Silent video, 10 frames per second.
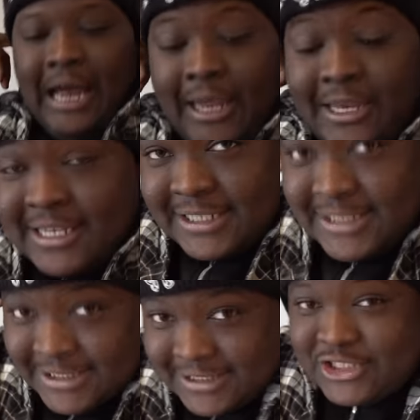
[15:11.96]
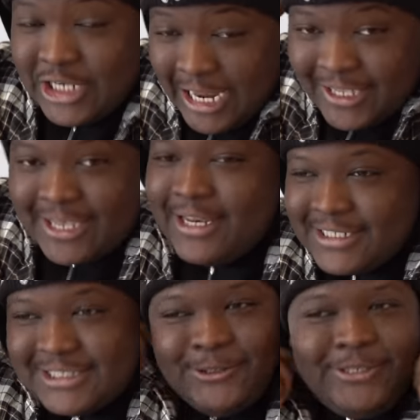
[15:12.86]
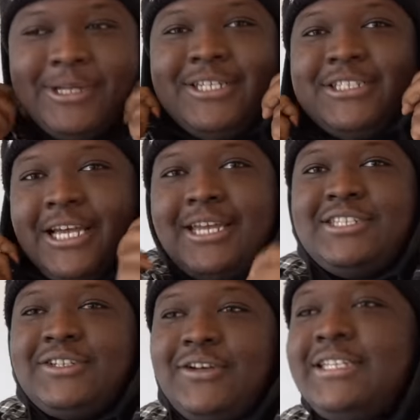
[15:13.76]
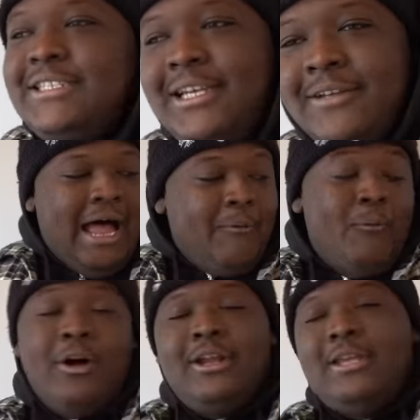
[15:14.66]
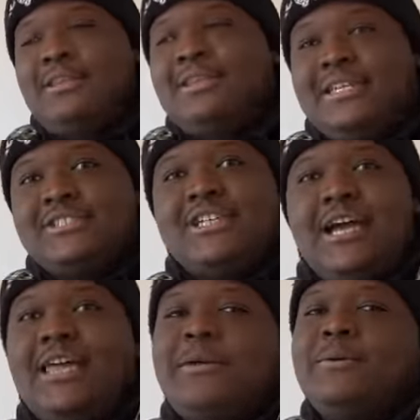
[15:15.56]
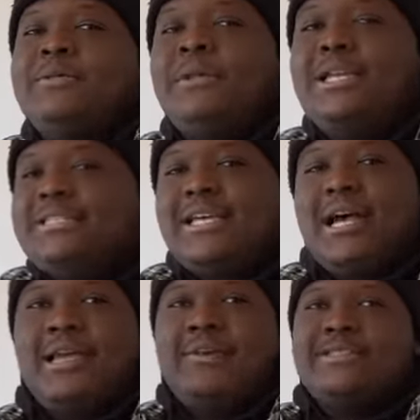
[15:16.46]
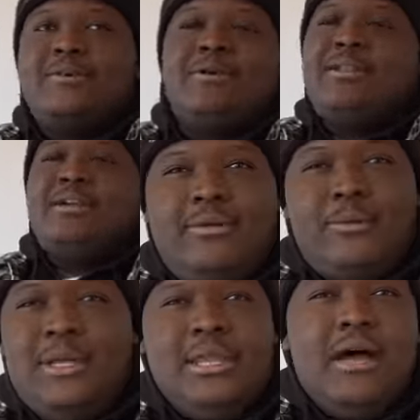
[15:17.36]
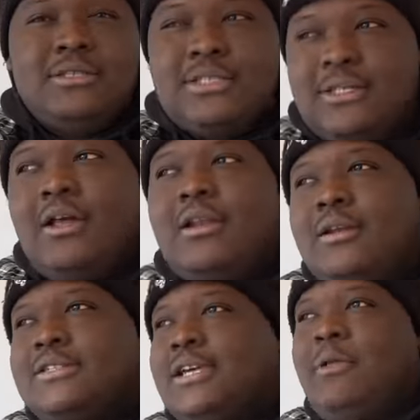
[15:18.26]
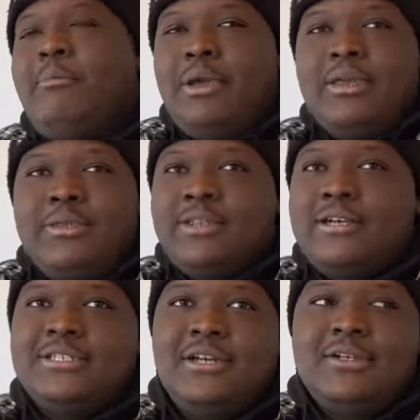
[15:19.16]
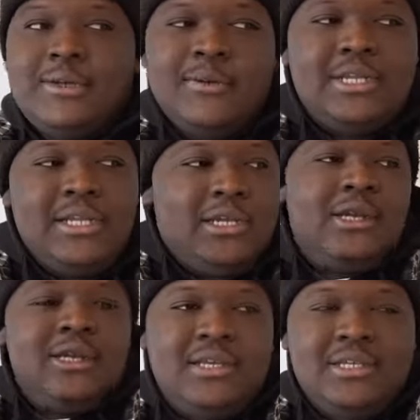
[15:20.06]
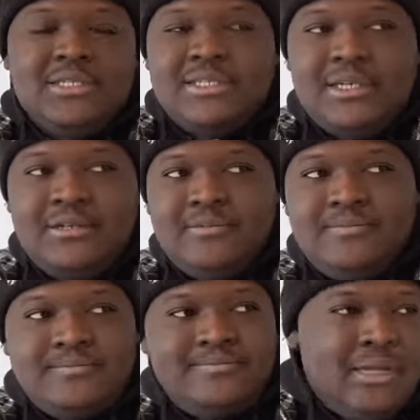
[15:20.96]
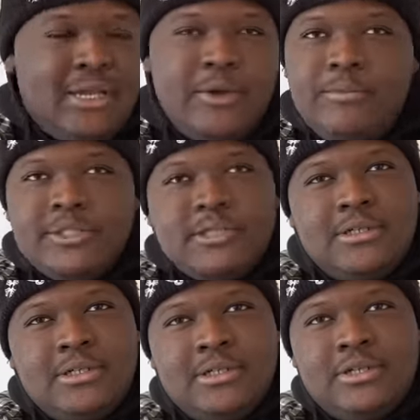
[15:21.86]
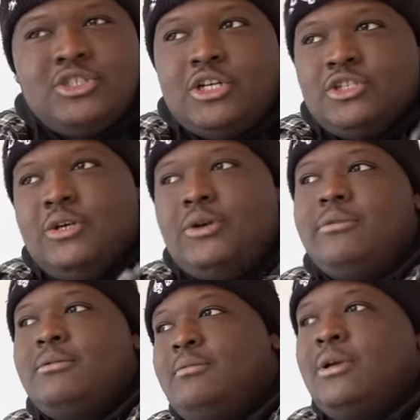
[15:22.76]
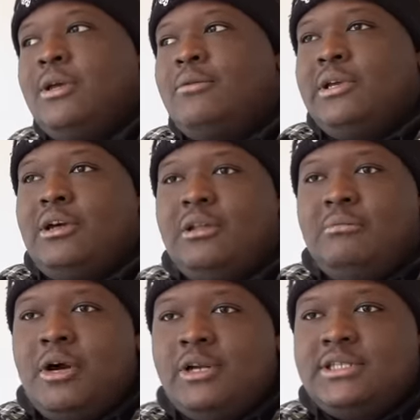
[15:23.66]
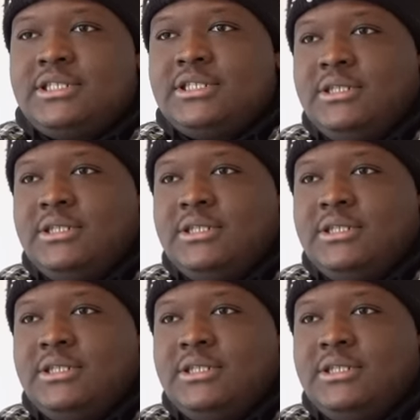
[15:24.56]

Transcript: I like this jacket, and story about this jacket is crazy. Like I wanted this jacket, but it was Balenciaga and it was around like $3,000. And I was like, I'm not paying $3,000. I went to like this equipment store, construction equipment. We call it like, Marks.